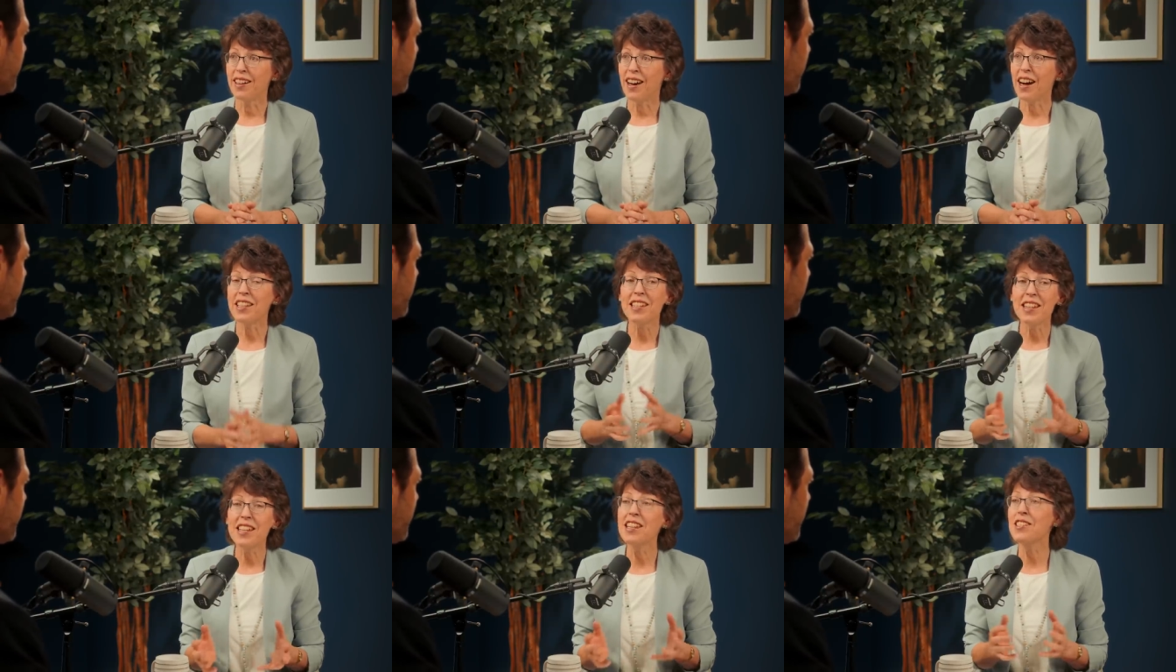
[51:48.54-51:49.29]
I
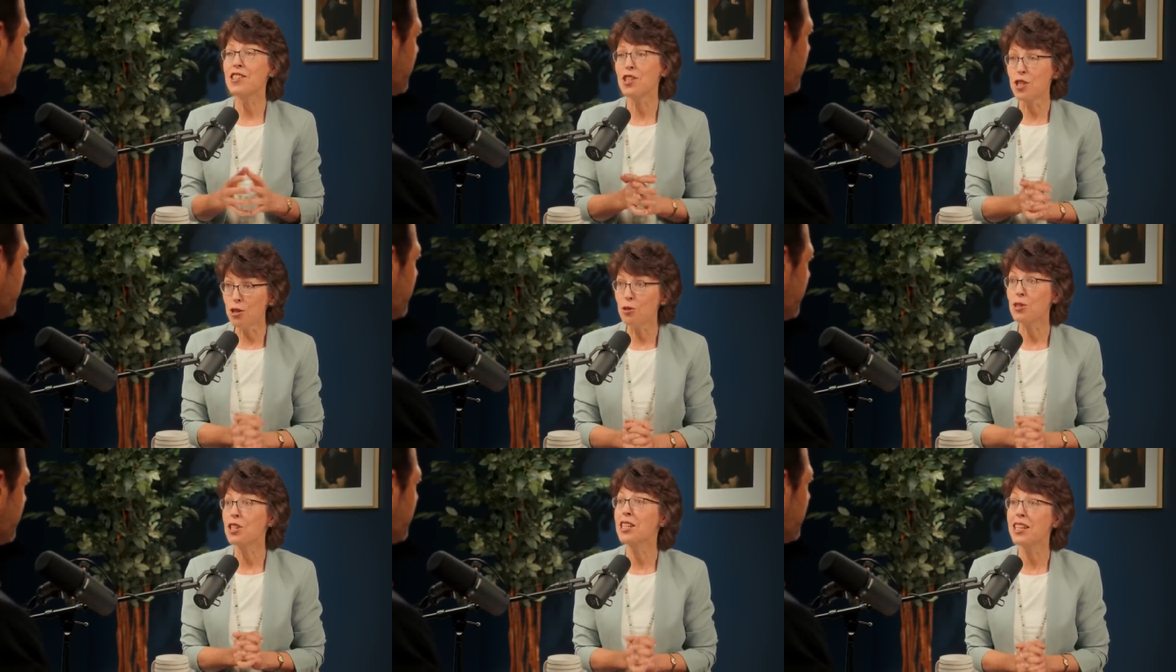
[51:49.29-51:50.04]
need
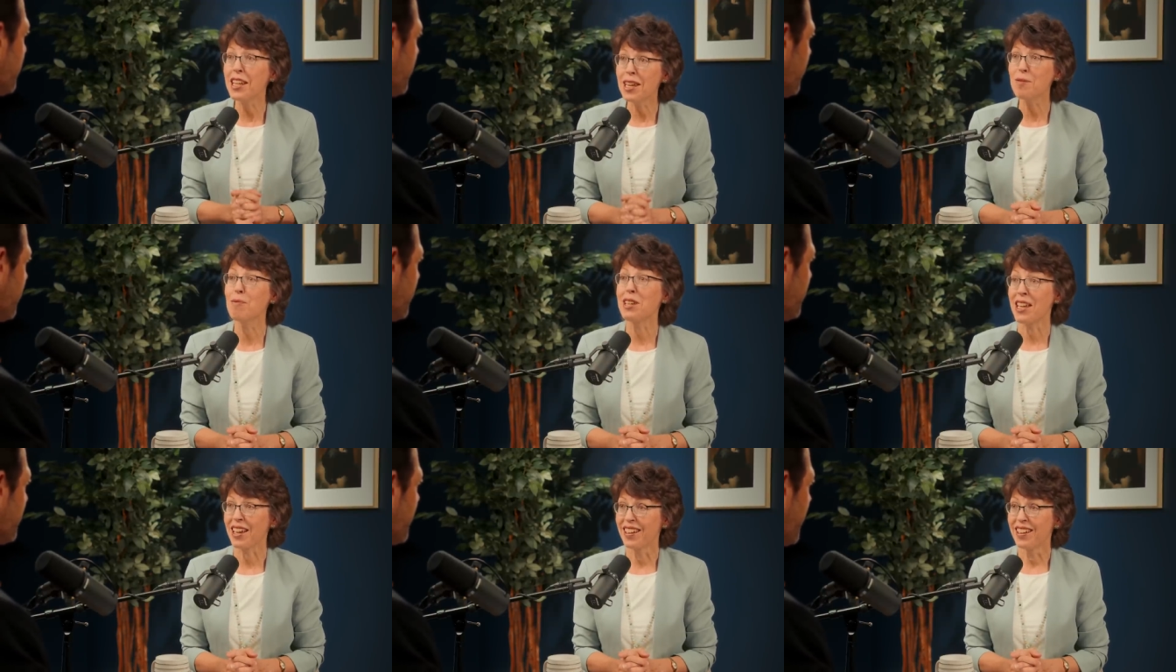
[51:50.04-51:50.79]
you to need
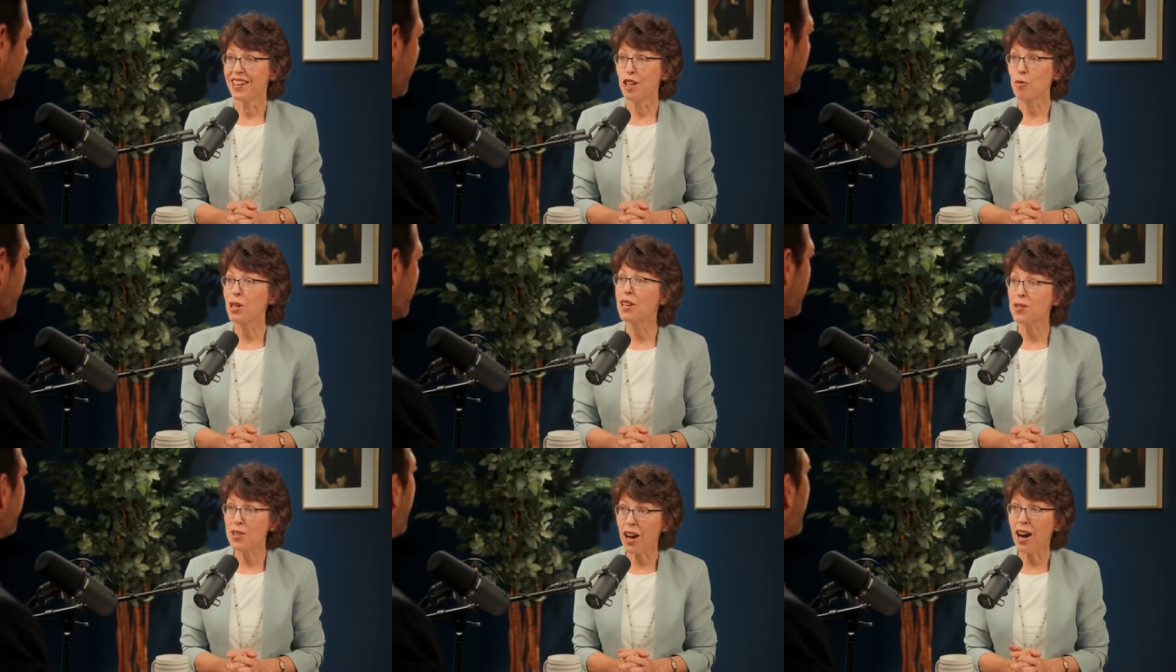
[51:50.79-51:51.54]
me yeah.
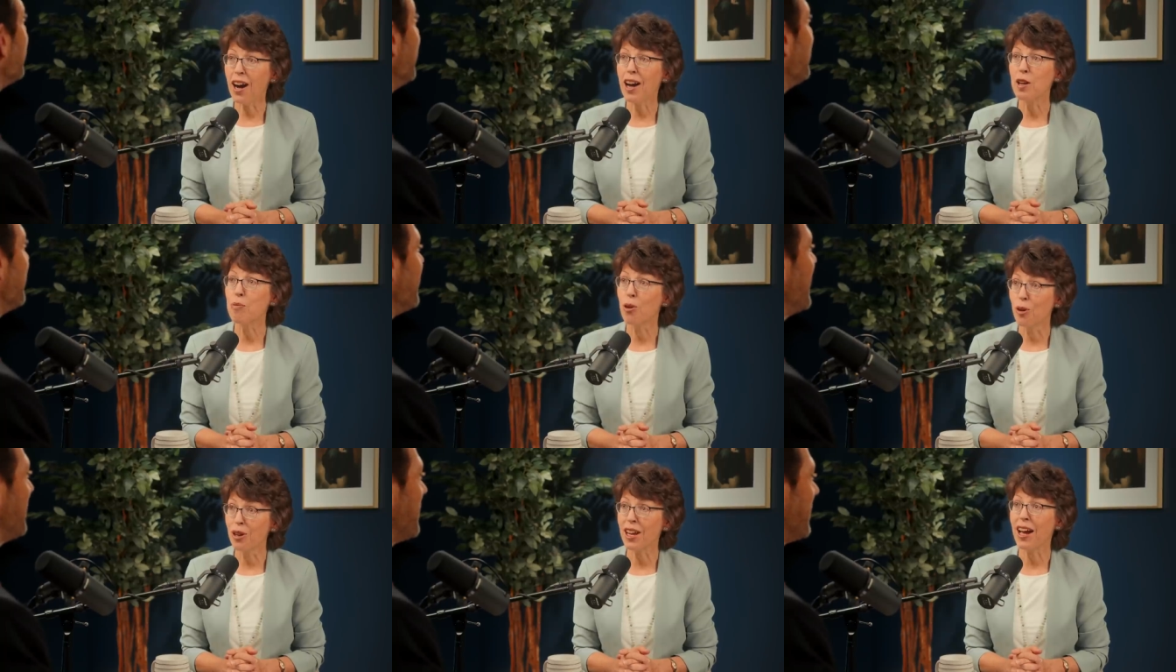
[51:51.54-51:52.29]
because I, I
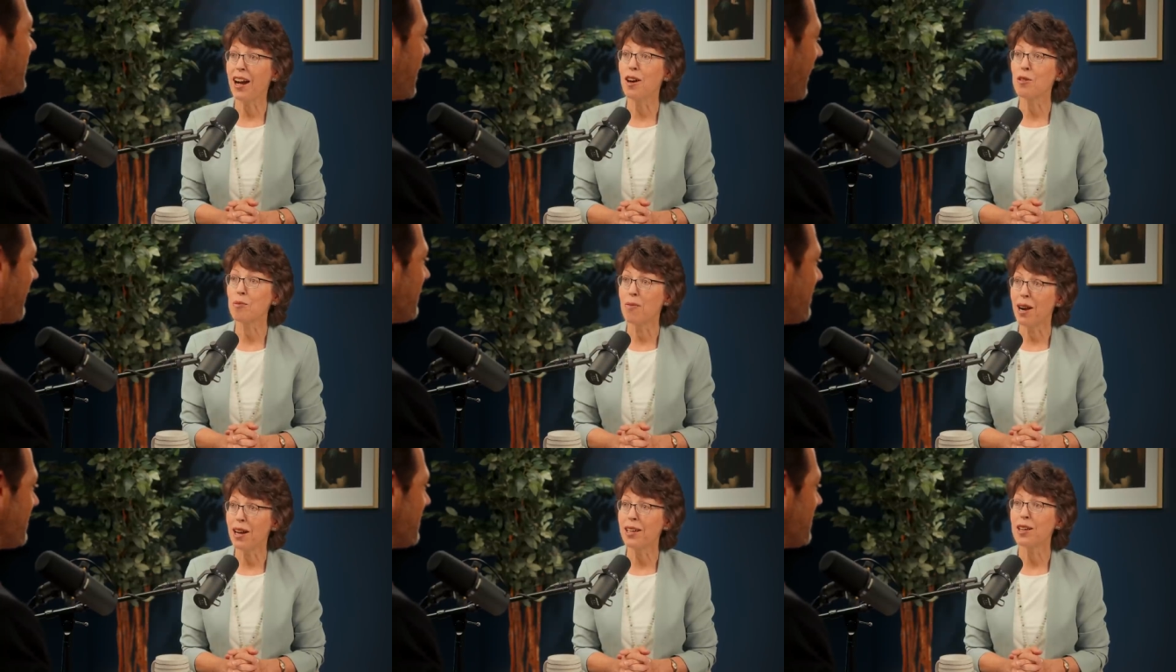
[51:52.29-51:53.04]
poured out yeah.
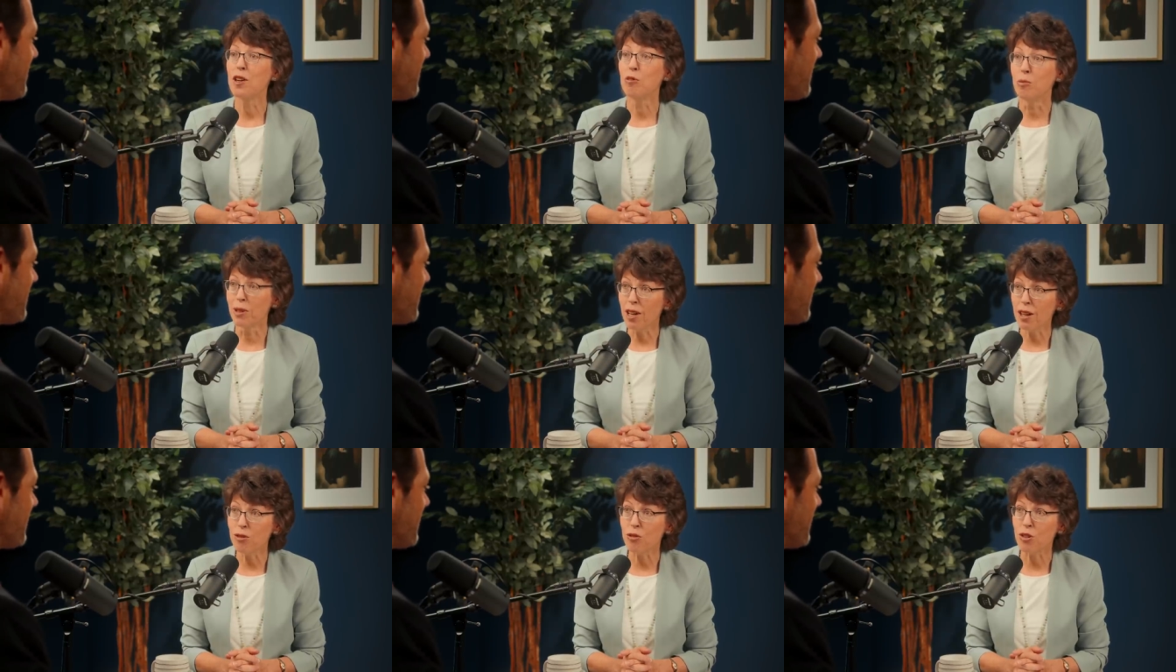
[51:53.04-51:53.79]
my
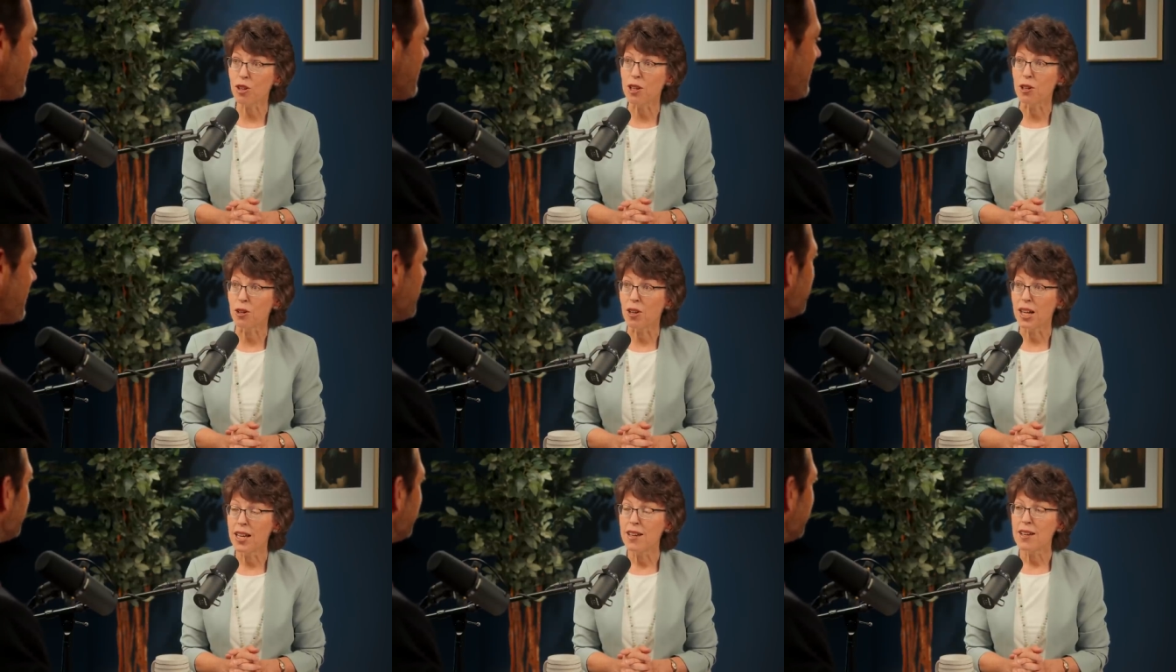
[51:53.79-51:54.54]
blood for you.
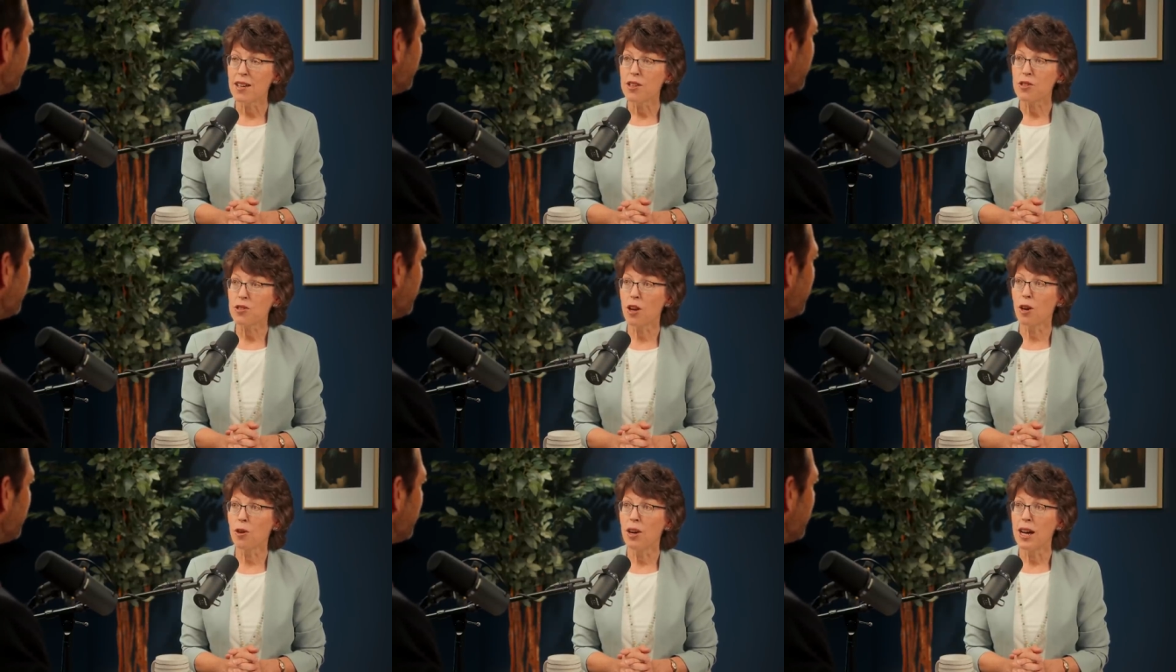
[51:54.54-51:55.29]

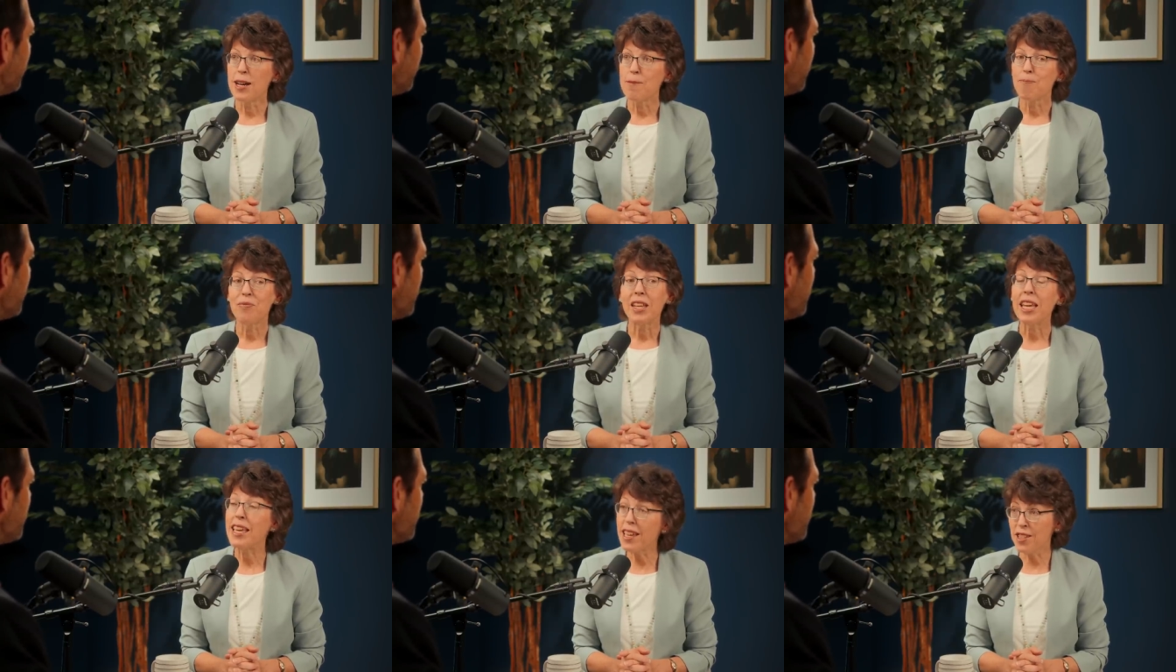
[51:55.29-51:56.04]
So
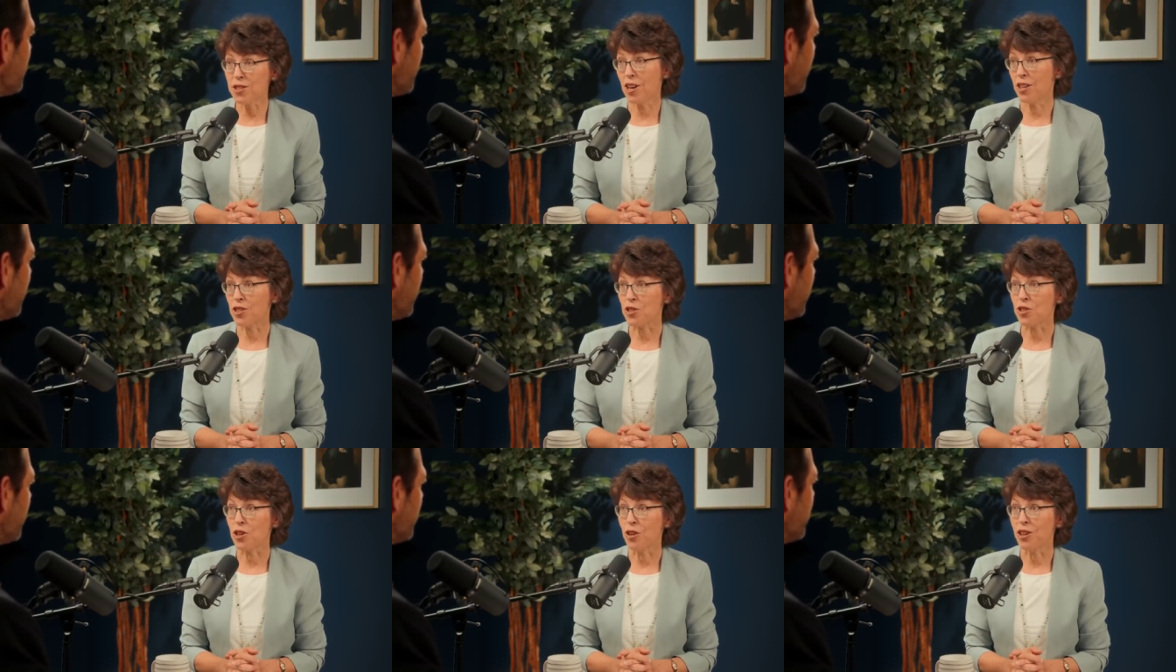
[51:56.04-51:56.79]
he's not
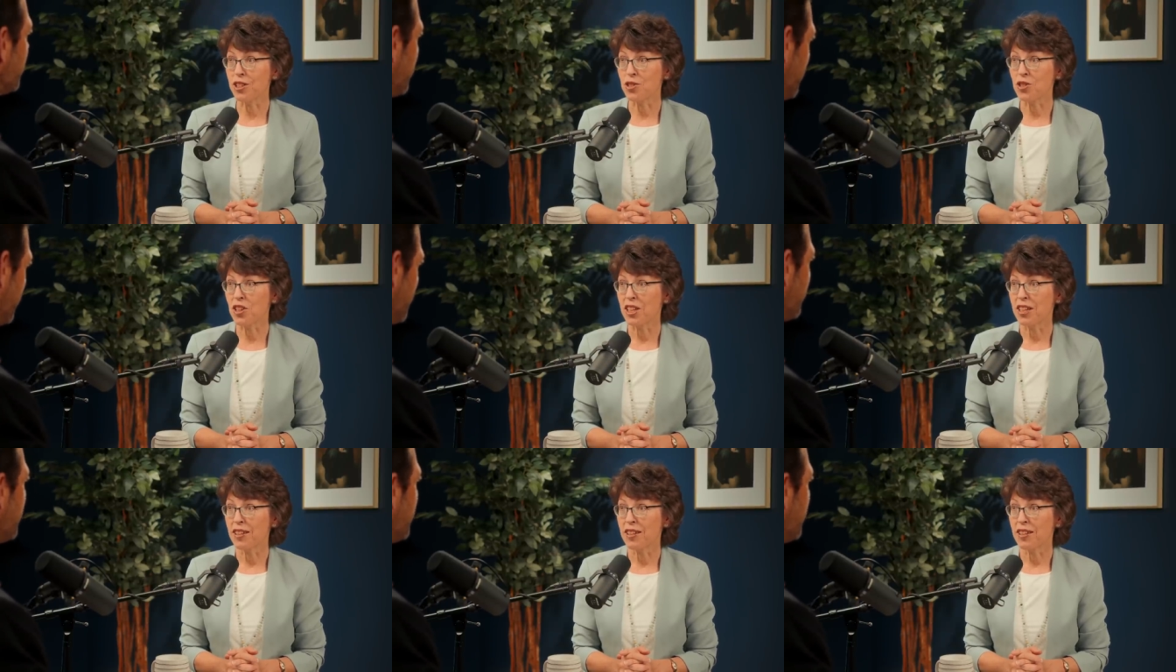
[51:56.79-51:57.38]
discouraged.